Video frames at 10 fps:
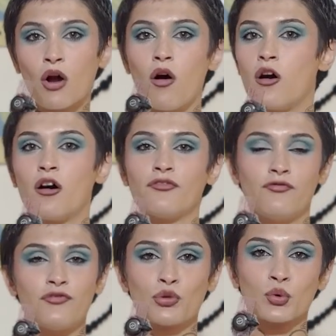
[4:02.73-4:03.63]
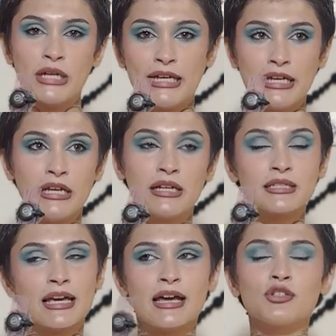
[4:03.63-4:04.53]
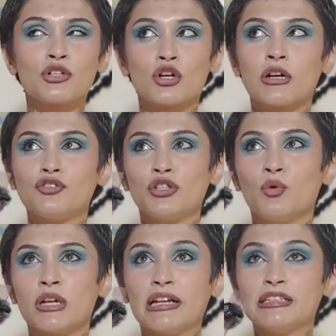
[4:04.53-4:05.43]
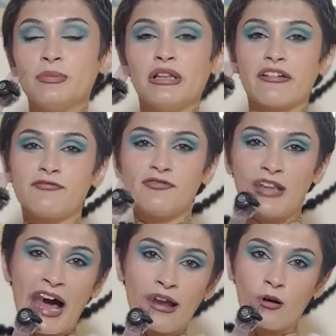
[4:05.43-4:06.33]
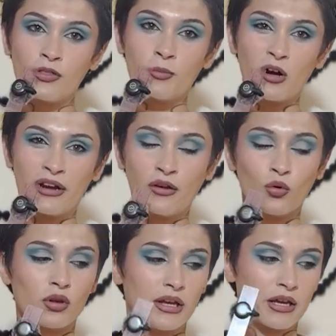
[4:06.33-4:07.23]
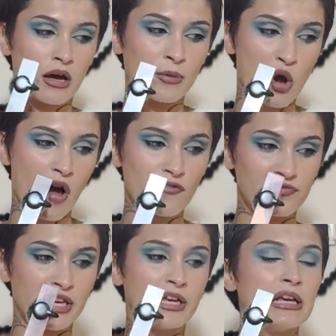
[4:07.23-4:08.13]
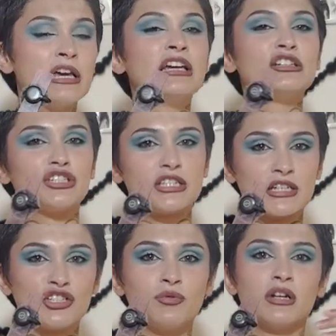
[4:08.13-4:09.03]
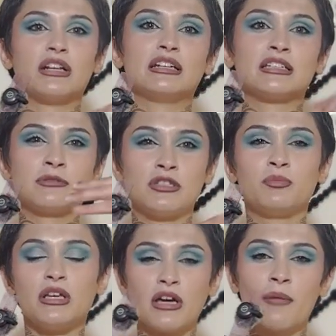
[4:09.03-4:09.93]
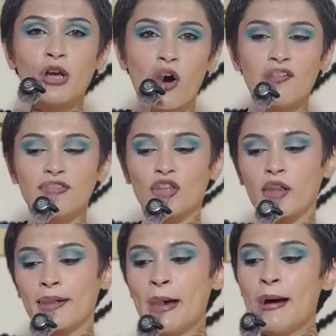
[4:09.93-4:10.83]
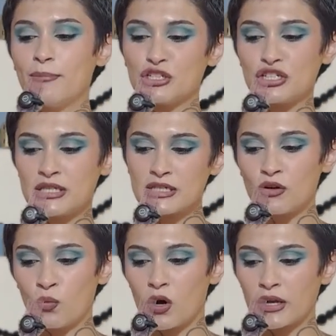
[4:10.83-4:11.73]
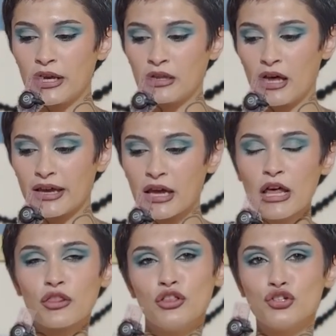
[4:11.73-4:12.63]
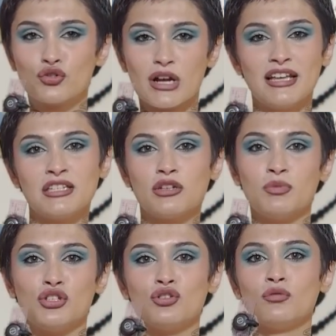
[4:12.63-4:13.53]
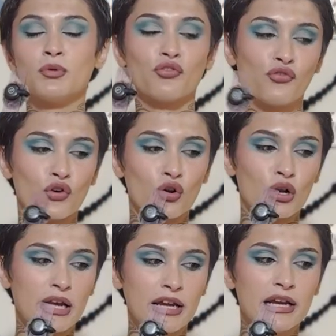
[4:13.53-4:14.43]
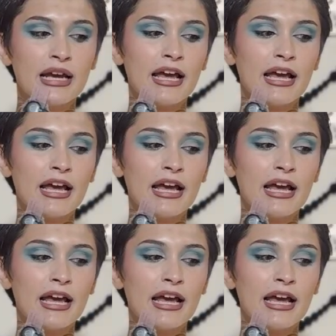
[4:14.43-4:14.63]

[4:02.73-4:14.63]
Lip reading: off 3D because I asked her if she wanted it to be like flat on the body or like coming off of it. She said she wanted it to be coming off of her, but she still wanted like the dress to be super furry